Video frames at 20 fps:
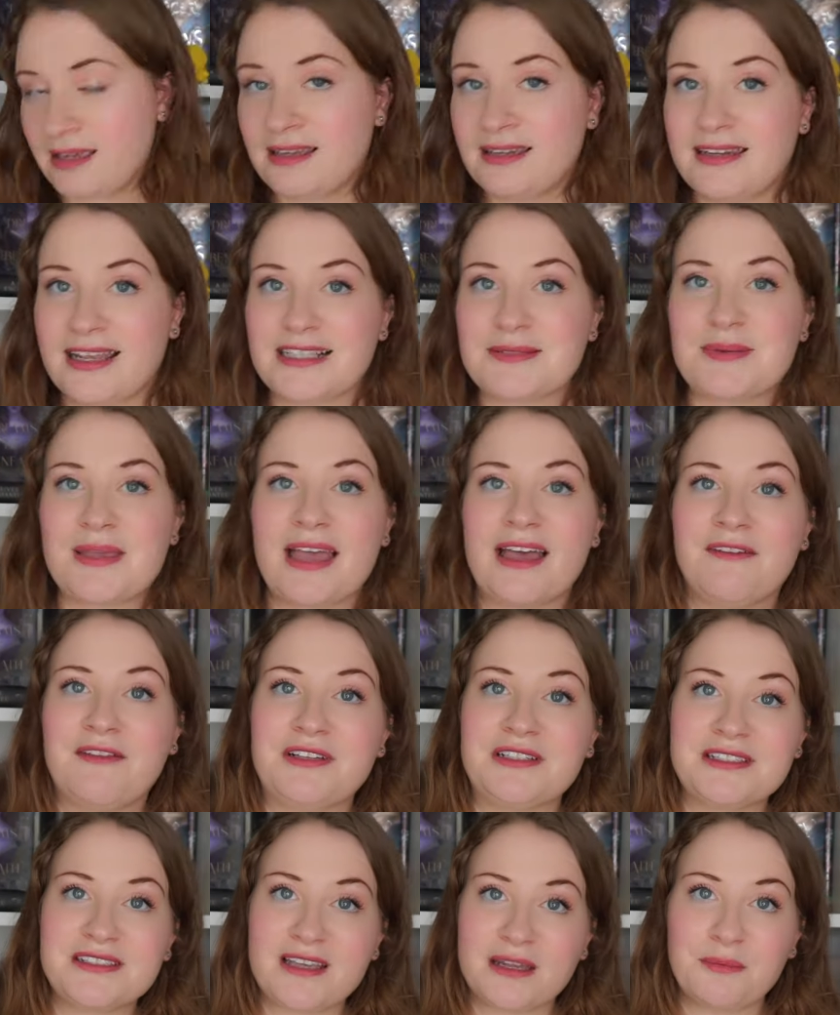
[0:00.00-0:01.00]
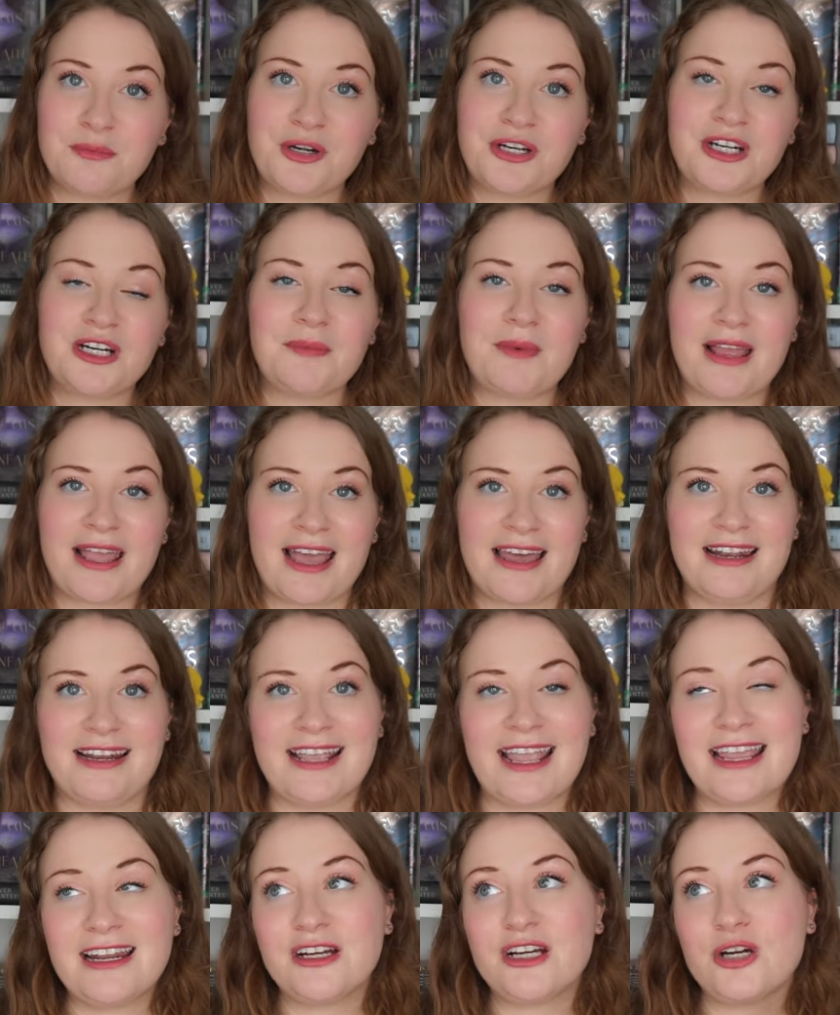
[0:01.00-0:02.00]
Next we have Sunbringer by Hannah
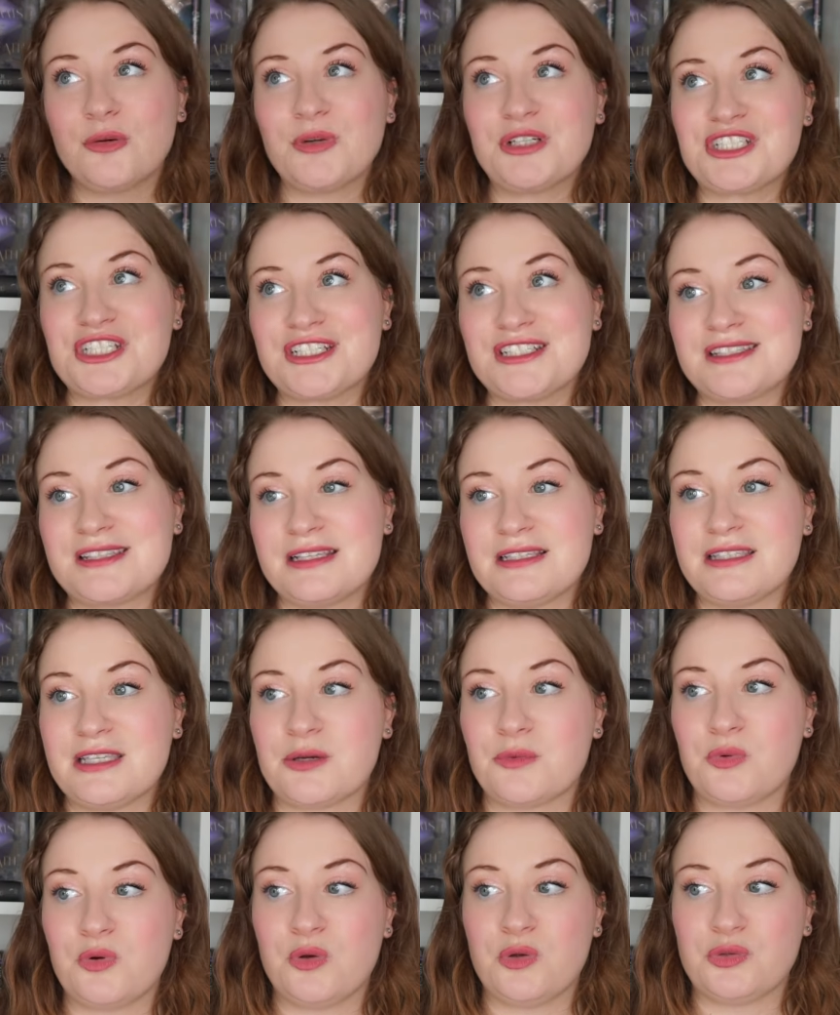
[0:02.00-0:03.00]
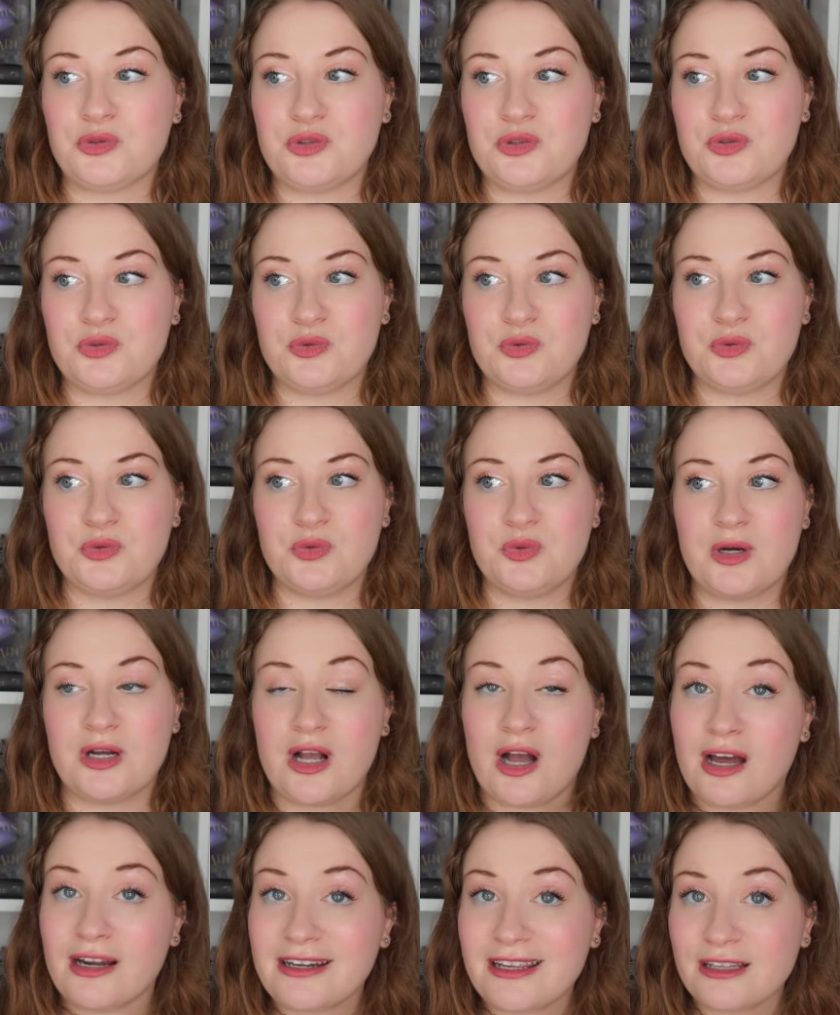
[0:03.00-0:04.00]
Kainer, which is the sequel to
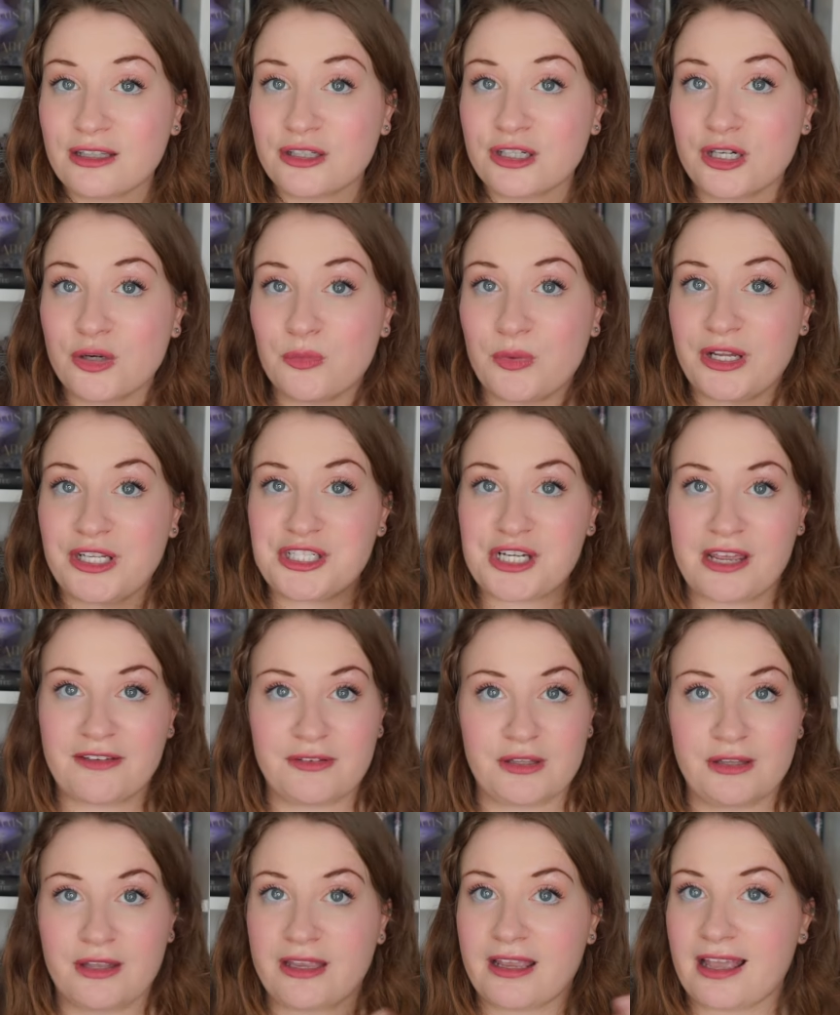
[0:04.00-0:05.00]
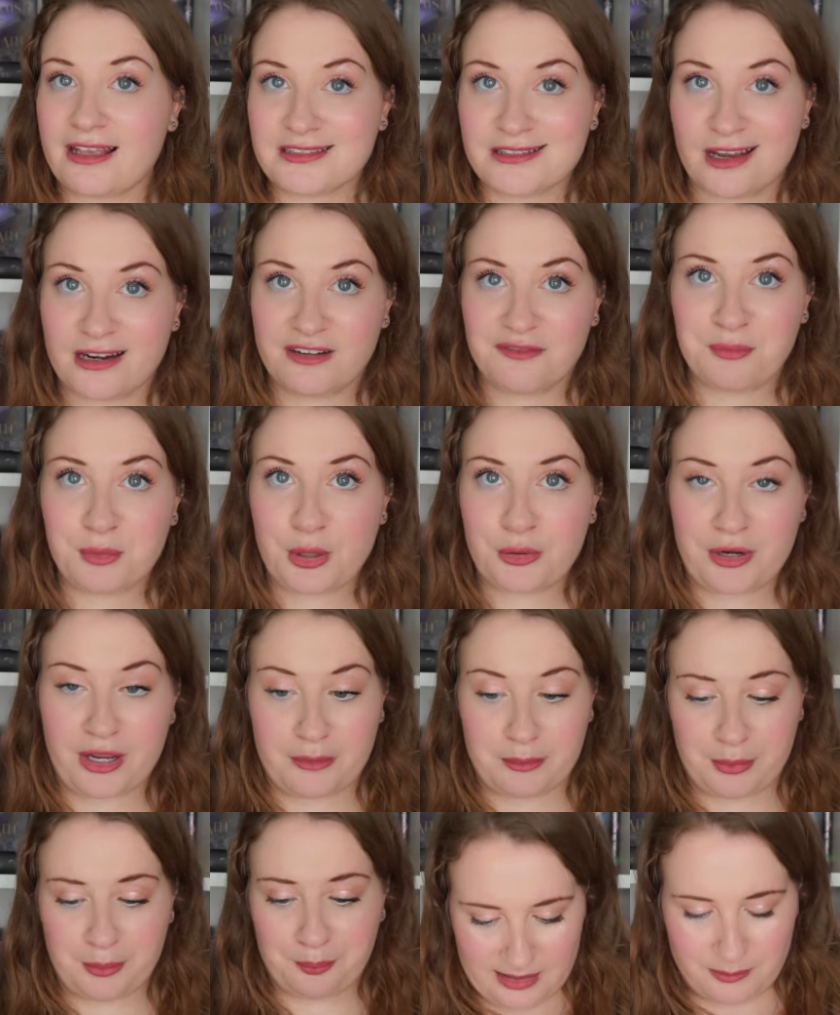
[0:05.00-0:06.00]
Godkiller, which I feel like has kind of blown
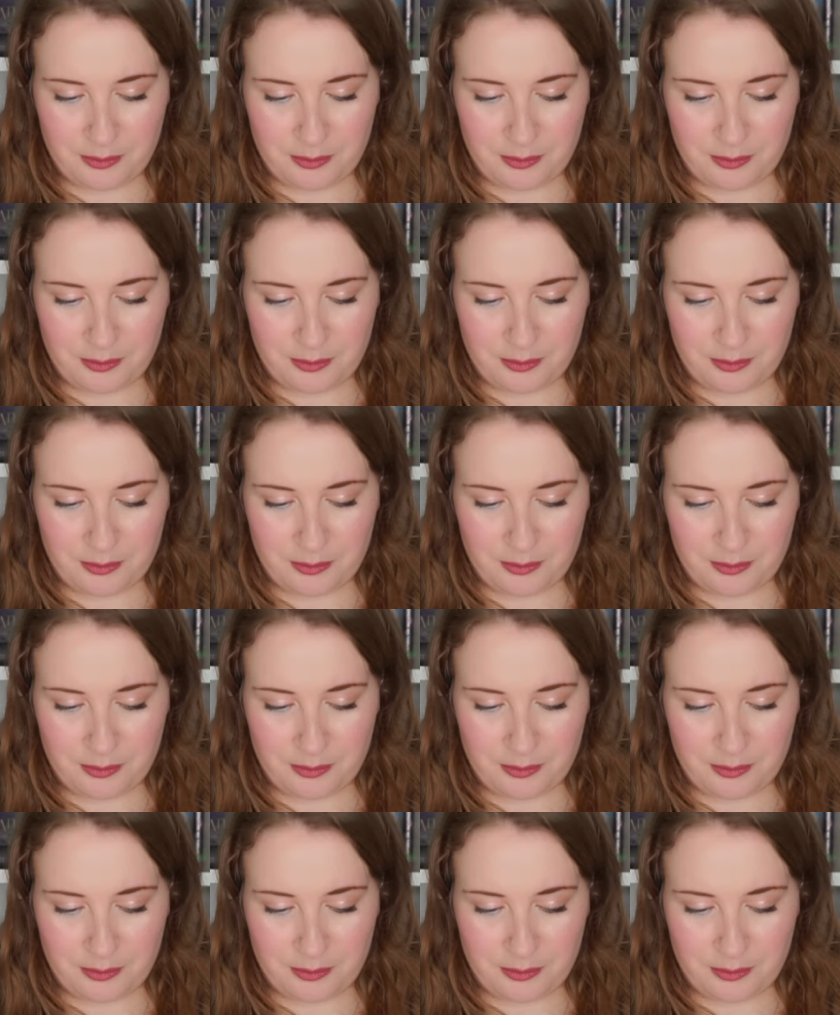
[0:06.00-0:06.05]
up.